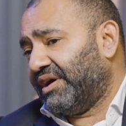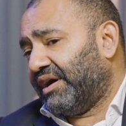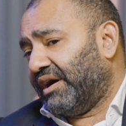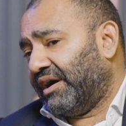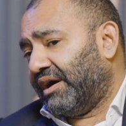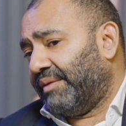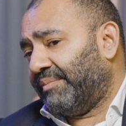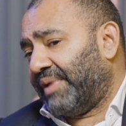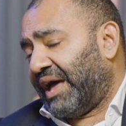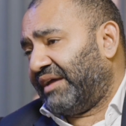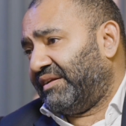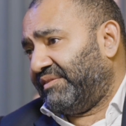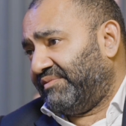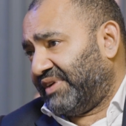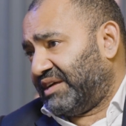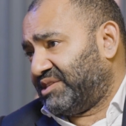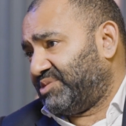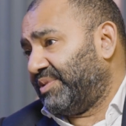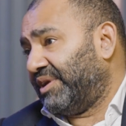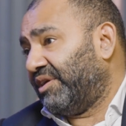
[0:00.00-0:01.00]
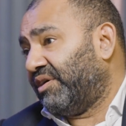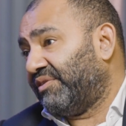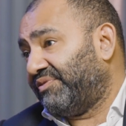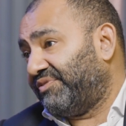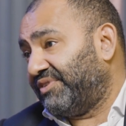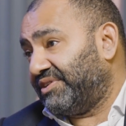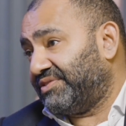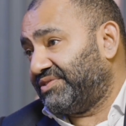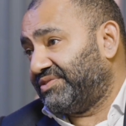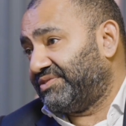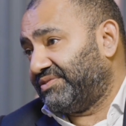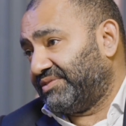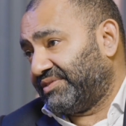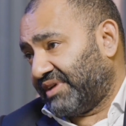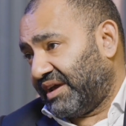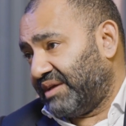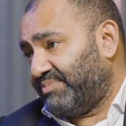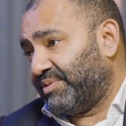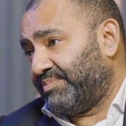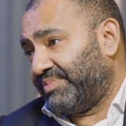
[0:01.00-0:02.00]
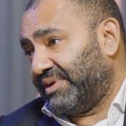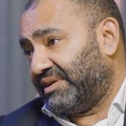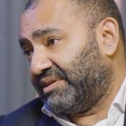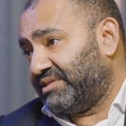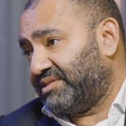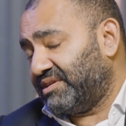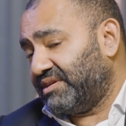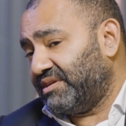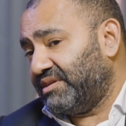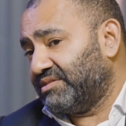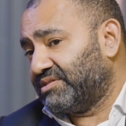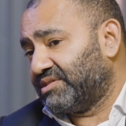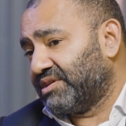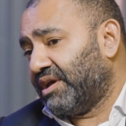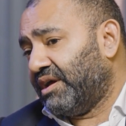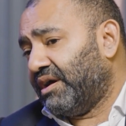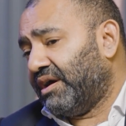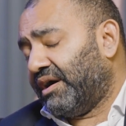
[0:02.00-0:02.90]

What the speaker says: and investment office capabilities.